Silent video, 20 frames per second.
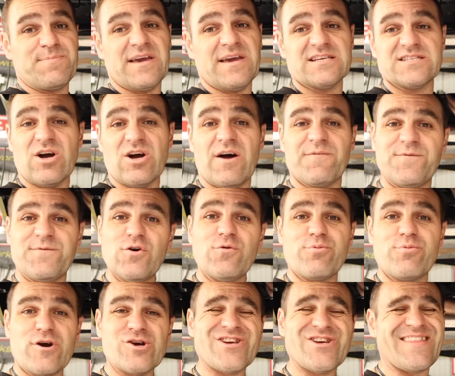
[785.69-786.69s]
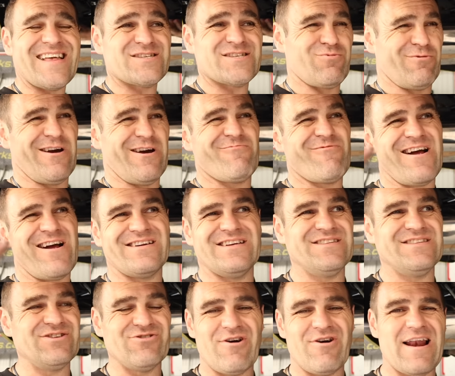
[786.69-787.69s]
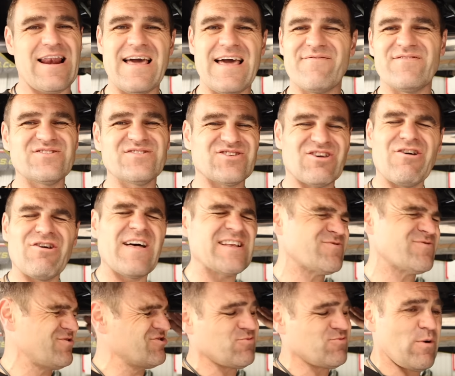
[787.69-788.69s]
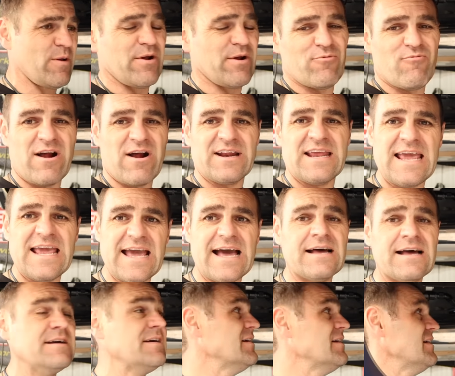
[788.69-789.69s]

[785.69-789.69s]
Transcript: PSI fuel pressure. That's what I run in the 911, so that's just what I'm gonna run here.